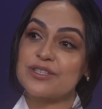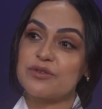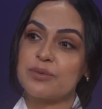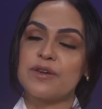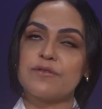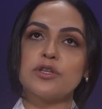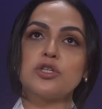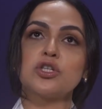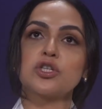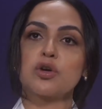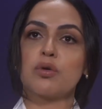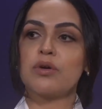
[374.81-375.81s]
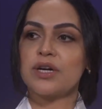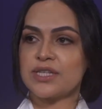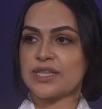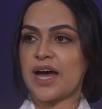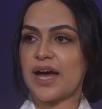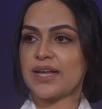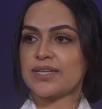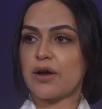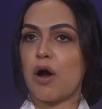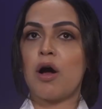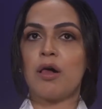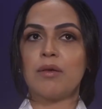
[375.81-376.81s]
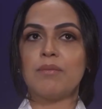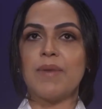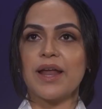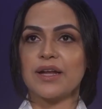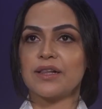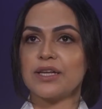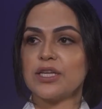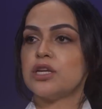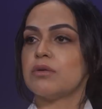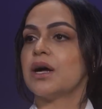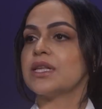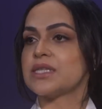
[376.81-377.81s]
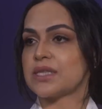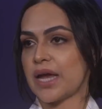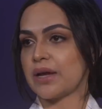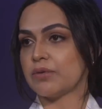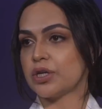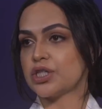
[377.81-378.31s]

we've ensured that all medically nuanced language